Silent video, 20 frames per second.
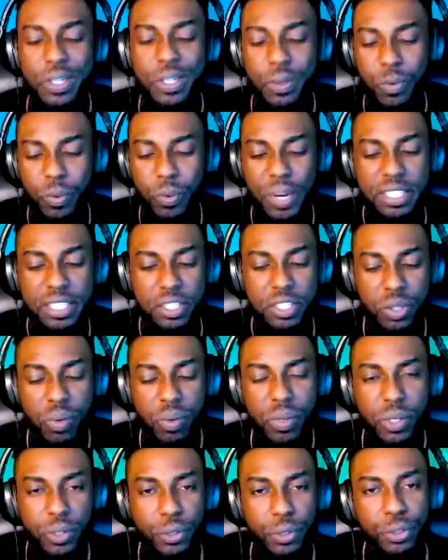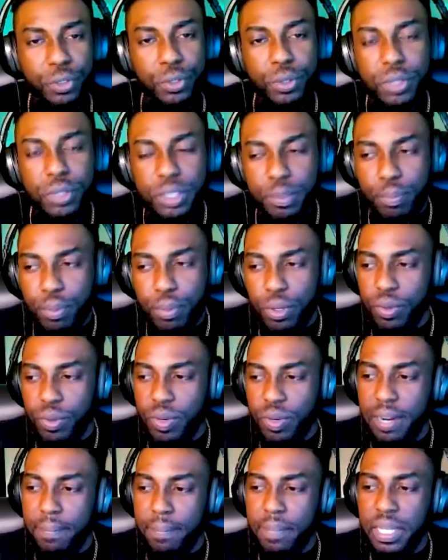when someone goes through the
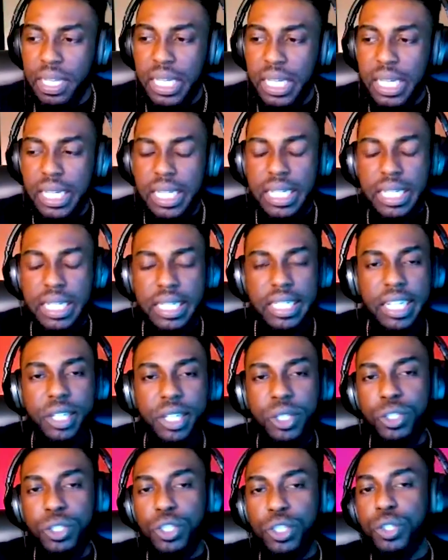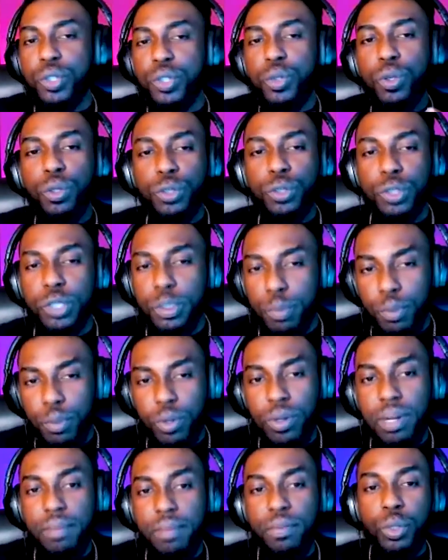program, they don't just go through the
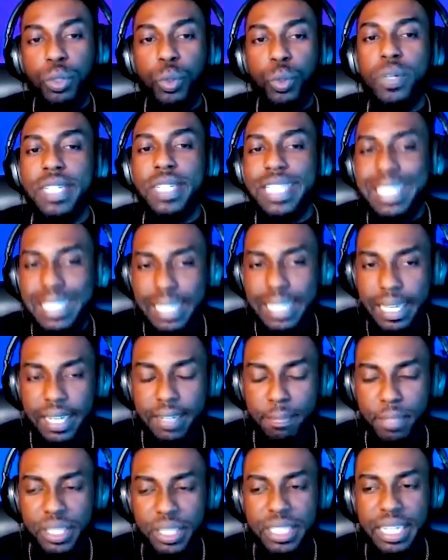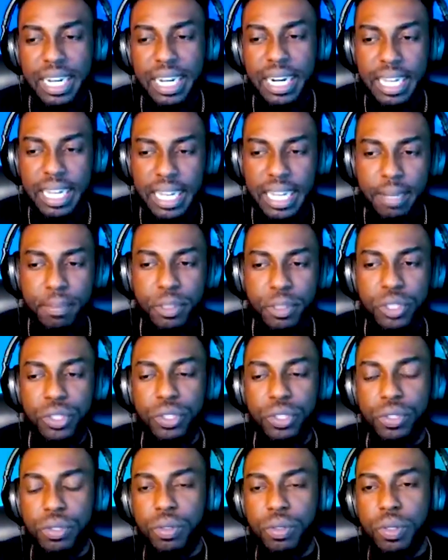program for going sake, but they are able
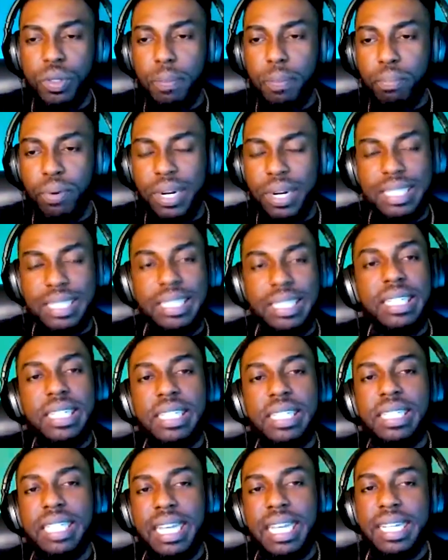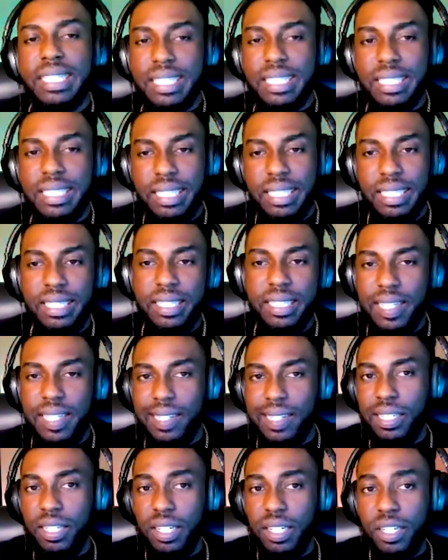to practicalize the things
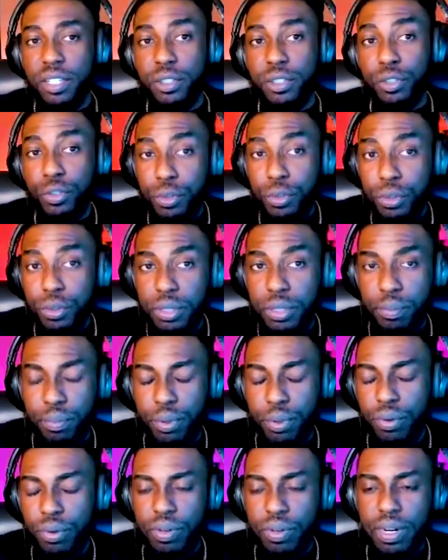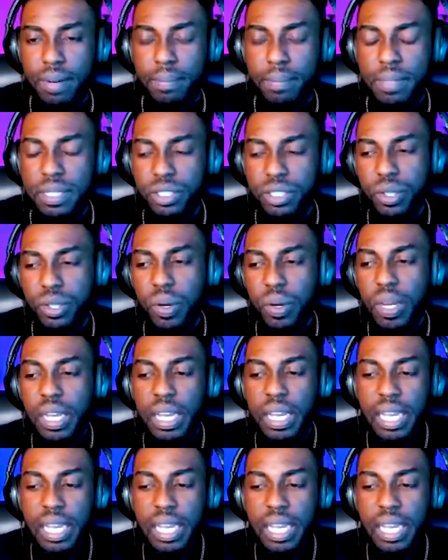that they learned through the program. So,